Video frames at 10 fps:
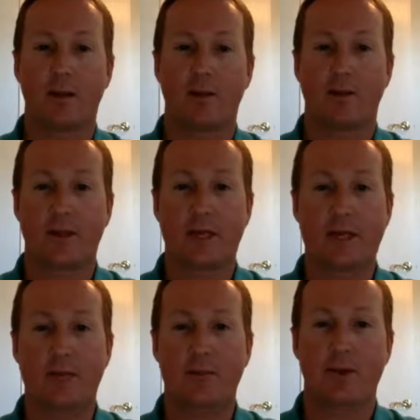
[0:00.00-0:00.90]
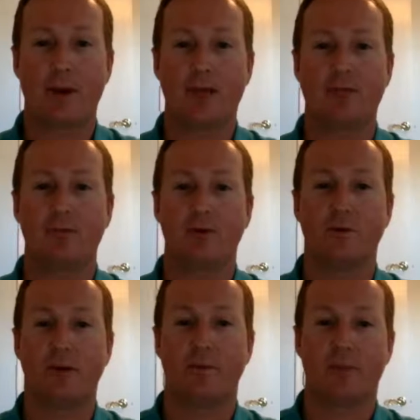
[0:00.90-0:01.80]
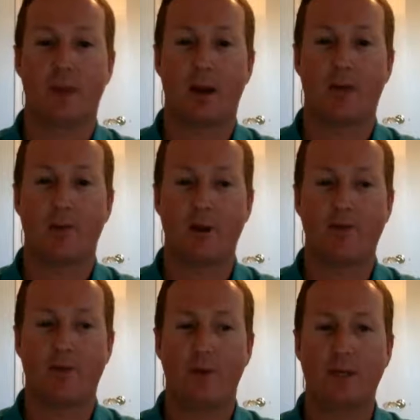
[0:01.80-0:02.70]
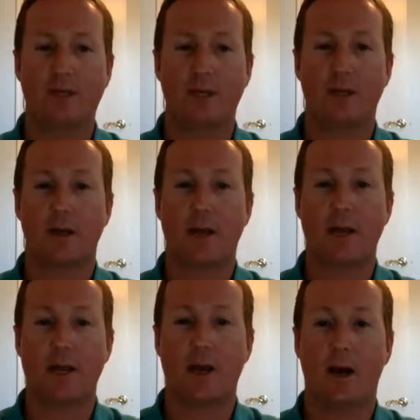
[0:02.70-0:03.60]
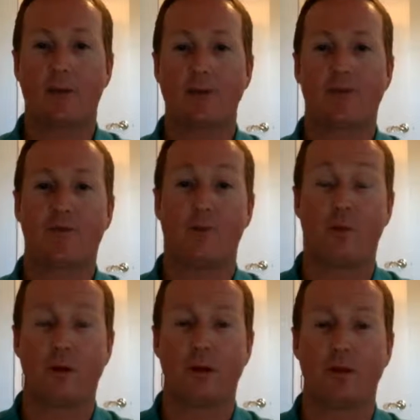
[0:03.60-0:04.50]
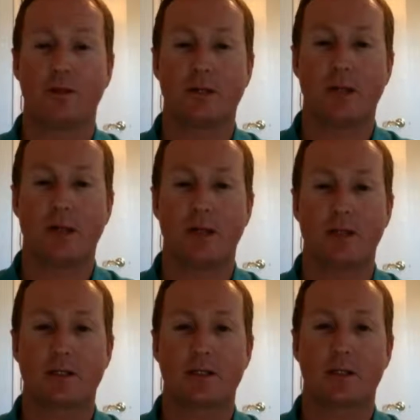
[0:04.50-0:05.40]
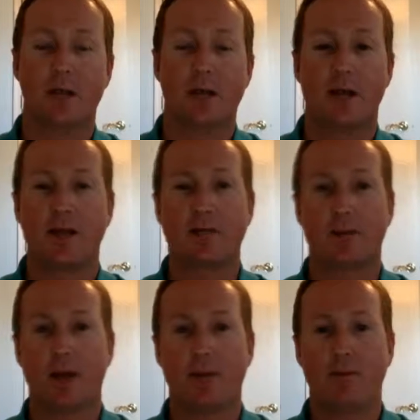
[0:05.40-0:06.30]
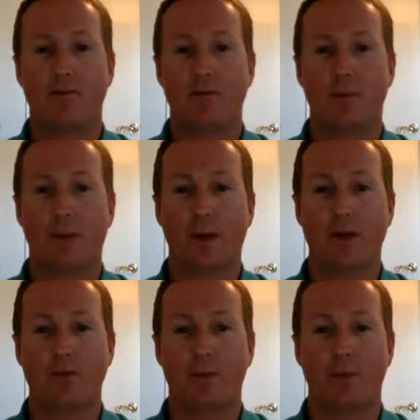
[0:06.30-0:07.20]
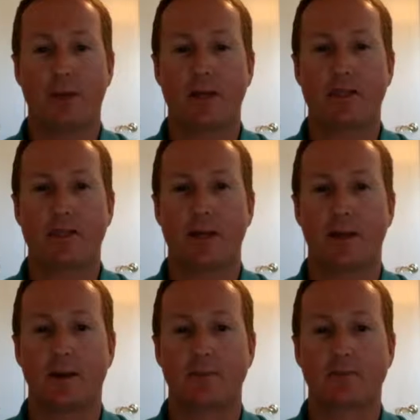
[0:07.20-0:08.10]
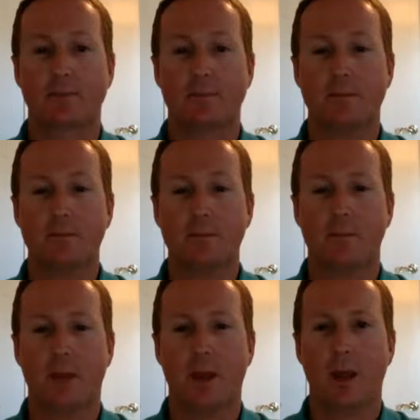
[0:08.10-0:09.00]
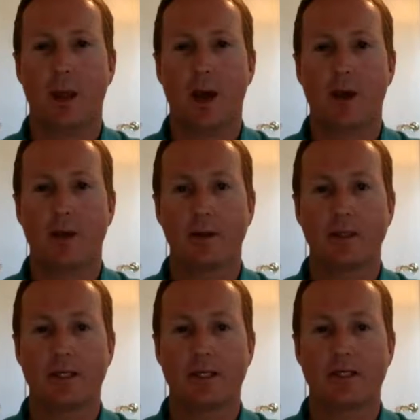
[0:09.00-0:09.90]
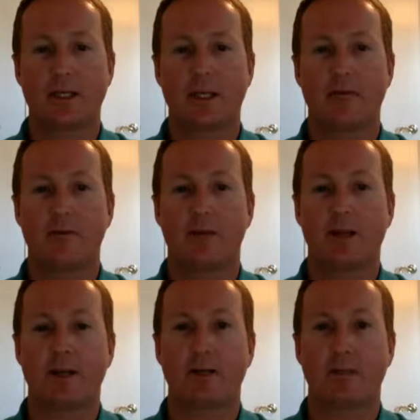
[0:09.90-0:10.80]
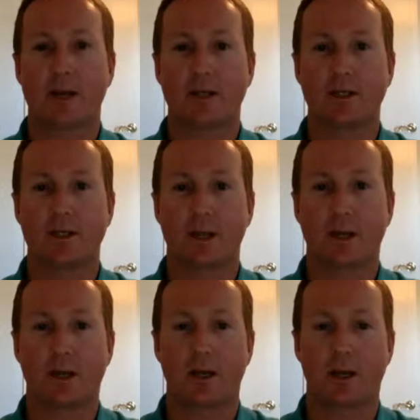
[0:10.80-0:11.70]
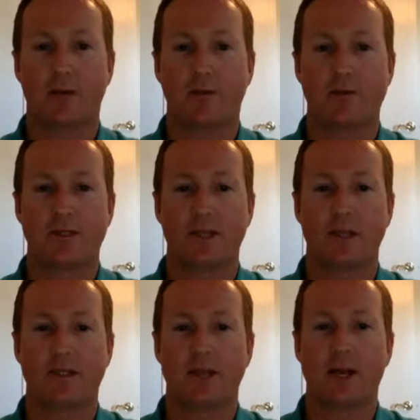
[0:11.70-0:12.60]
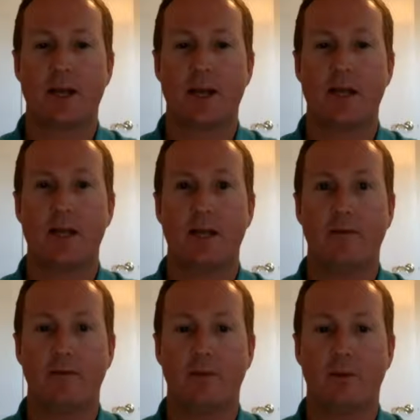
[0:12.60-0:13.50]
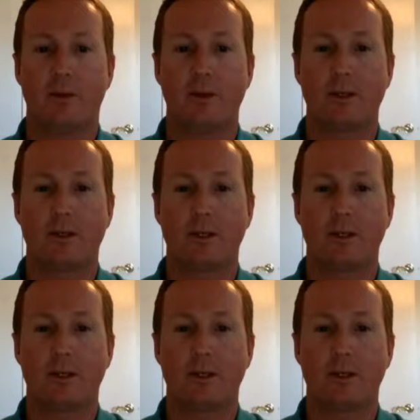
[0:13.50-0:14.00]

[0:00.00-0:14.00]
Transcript: To keep your eyes moving. Avoid focusing on any object for more than 2 seconds. This will help you from going into a blank stare. Another statistic given by distraction.gov says at any given moment